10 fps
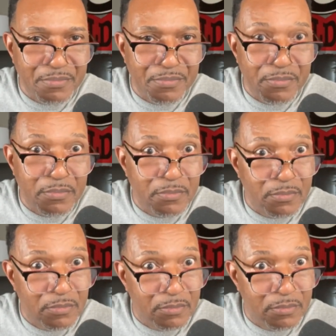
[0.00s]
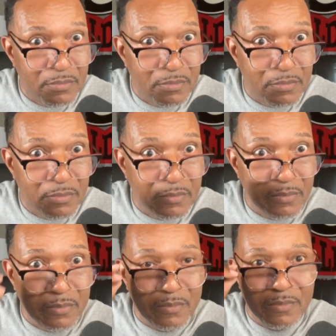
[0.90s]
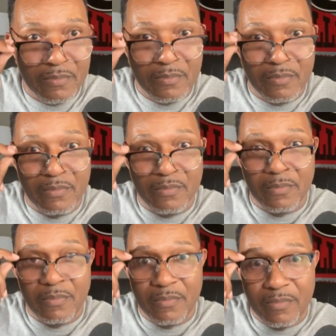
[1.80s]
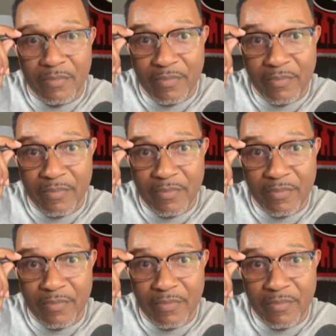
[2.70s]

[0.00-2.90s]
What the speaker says: (silence)